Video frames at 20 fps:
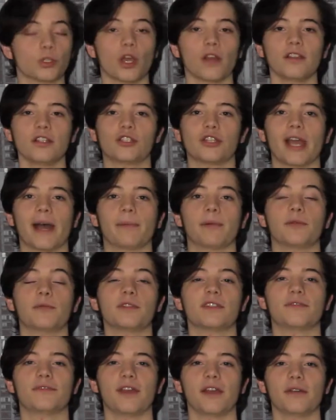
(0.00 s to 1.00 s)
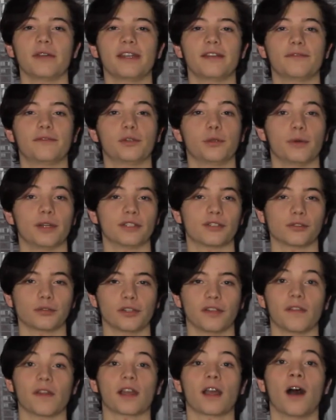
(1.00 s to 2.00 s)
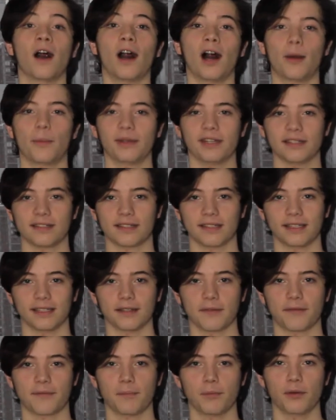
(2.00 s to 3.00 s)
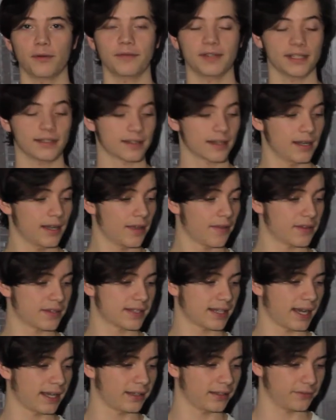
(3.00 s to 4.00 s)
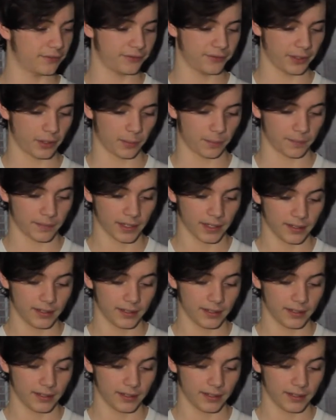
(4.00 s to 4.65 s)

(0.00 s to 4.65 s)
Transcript: Charlie Chaplin was very influential in the comedy scene of movies, the silent film,